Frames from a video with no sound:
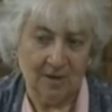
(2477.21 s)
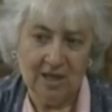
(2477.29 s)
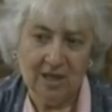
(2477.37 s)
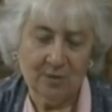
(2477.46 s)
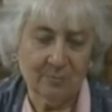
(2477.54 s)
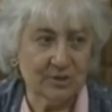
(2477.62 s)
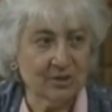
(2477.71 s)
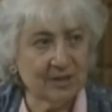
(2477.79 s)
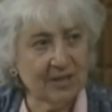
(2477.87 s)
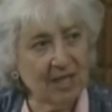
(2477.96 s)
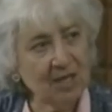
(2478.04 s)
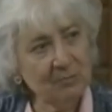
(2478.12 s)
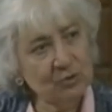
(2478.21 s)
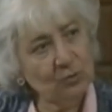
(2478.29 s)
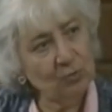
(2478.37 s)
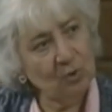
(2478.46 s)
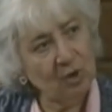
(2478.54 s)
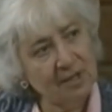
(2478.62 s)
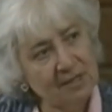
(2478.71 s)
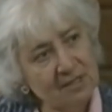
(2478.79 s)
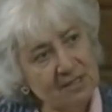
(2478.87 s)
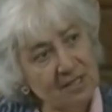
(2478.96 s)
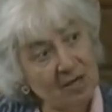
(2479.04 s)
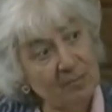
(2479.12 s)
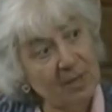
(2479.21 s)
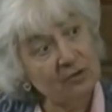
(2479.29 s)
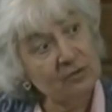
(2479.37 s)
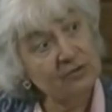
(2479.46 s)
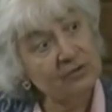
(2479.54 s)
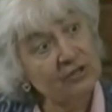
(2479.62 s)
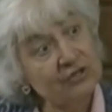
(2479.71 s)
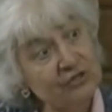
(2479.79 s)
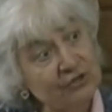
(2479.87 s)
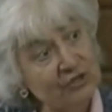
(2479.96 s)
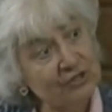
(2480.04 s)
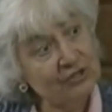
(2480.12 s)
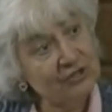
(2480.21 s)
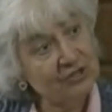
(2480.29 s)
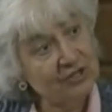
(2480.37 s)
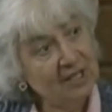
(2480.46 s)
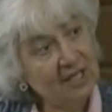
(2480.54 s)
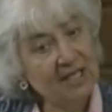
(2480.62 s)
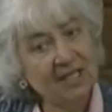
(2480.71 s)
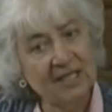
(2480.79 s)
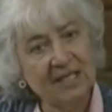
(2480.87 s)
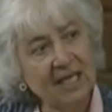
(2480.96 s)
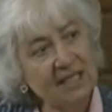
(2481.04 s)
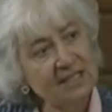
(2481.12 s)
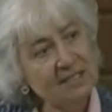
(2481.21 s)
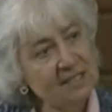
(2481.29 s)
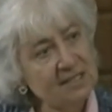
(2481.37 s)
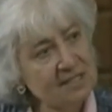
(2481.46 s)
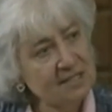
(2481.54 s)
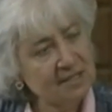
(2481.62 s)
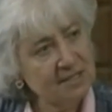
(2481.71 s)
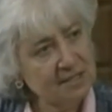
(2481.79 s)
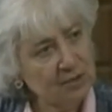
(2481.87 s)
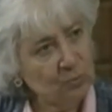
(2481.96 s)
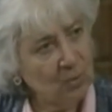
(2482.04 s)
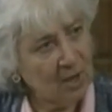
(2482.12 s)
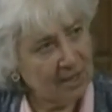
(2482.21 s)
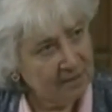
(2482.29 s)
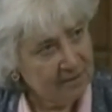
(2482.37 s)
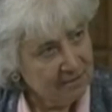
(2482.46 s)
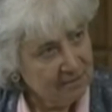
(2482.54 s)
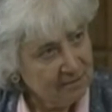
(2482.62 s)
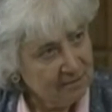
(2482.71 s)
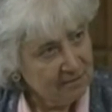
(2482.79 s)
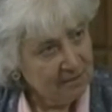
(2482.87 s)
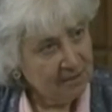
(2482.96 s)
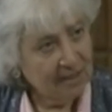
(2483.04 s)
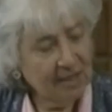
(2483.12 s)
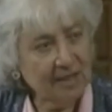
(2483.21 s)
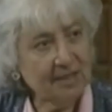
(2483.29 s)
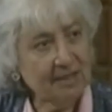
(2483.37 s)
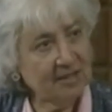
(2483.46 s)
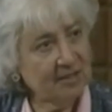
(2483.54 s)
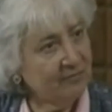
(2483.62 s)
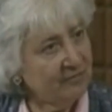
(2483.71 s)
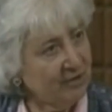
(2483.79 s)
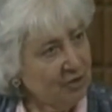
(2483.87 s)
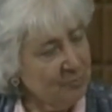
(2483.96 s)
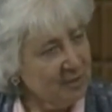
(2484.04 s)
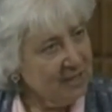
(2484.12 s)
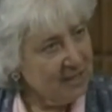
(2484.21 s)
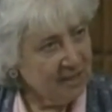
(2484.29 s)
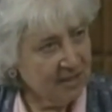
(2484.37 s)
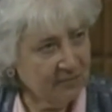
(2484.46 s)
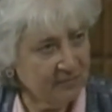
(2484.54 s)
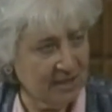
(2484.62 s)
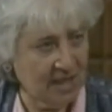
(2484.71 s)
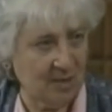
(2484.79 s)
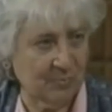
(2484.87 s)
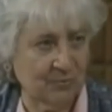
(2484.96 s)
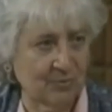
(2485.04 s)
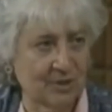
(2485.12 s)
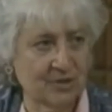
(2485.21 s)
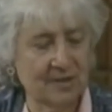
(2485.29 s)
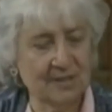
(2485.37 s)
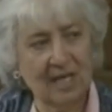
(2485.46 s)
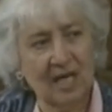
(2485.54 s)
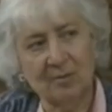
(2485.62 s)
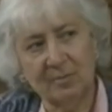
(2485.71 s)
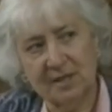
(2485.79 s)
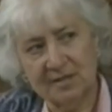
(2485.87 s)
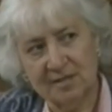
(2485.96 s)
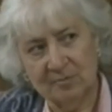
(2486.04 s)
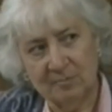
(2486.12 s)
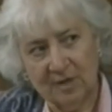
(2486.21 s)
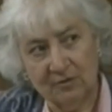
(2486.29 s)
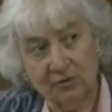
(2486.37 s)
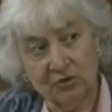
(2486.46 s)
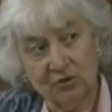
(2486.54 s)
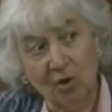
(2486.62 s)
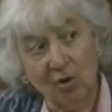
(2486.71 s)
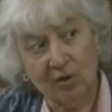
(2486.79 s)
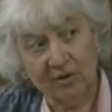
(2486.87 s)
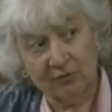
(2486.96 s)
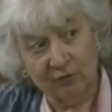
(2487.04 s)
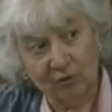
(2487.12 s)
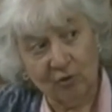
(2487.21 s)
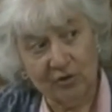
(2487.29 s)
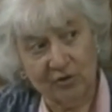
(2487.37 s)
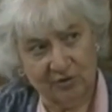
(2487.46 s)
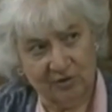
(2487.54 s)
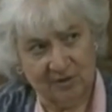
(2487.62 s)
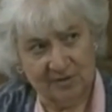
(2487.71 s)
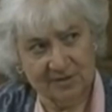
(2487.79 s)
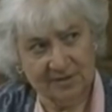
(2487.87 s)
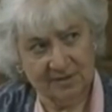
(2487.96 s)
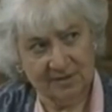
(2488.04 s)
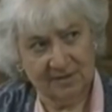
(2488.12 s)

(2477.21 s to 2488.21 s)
-hmm. but she came to warn us about the church. In 1961, Mm -hmm. In the very beginning of the apparitions, our Blessed Mother told the four girls